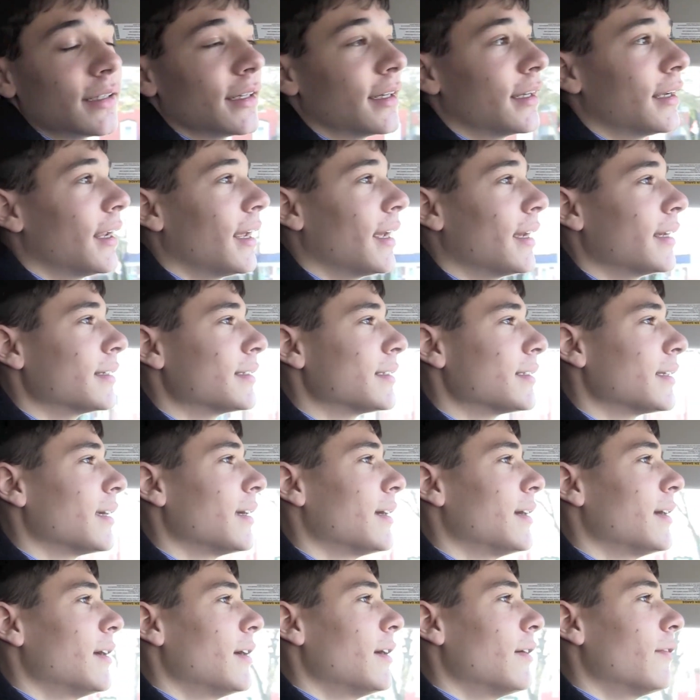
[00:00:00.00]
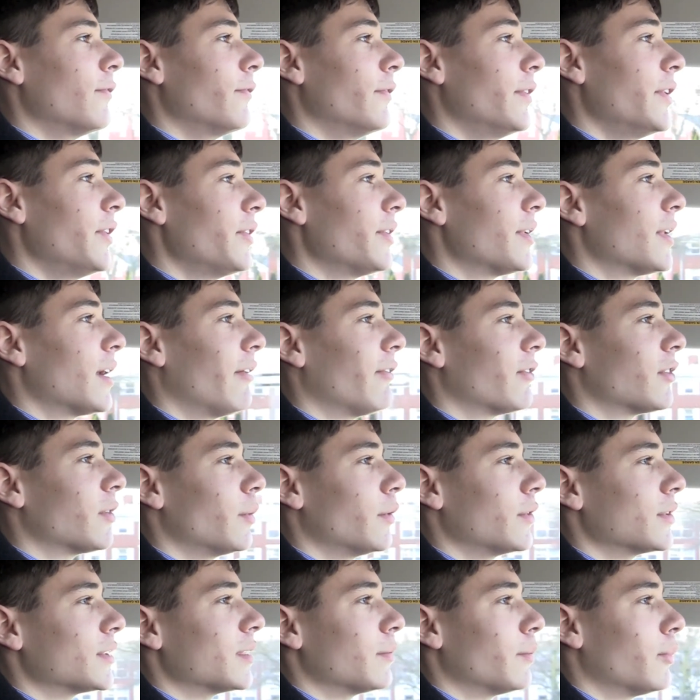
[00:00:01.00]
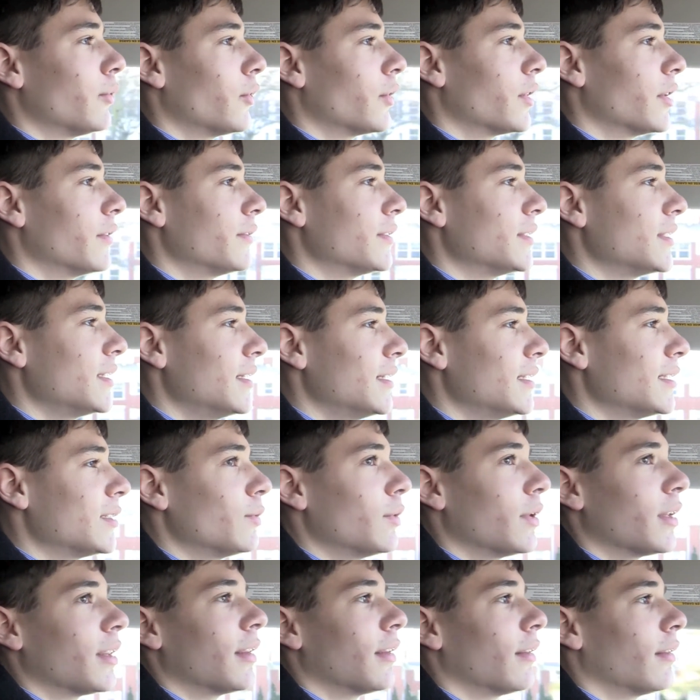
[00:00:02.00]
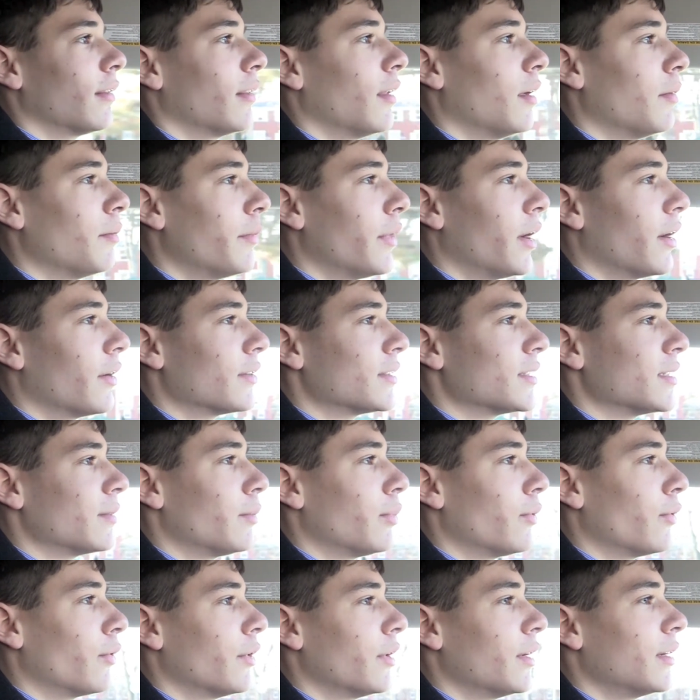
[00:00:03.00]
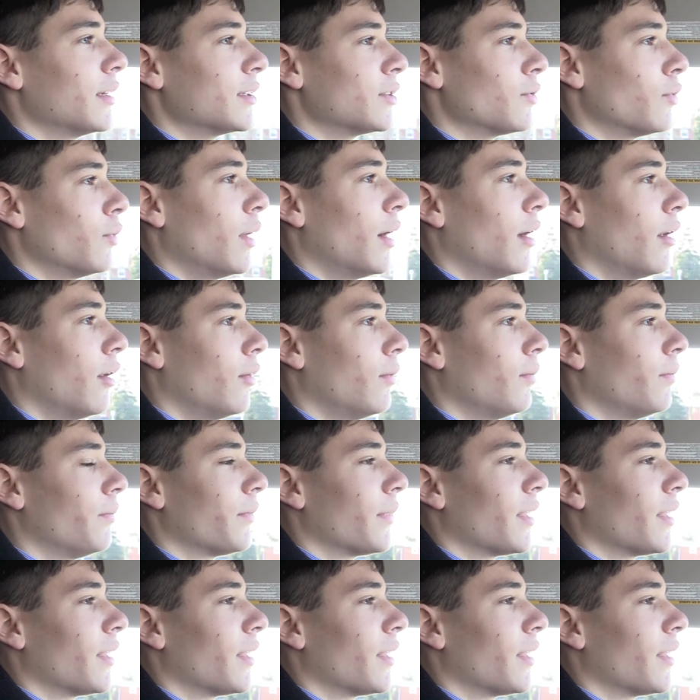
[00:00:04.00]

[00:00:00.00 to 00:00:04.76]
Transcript: It has very comfortable supportive seats with lumbar support as well.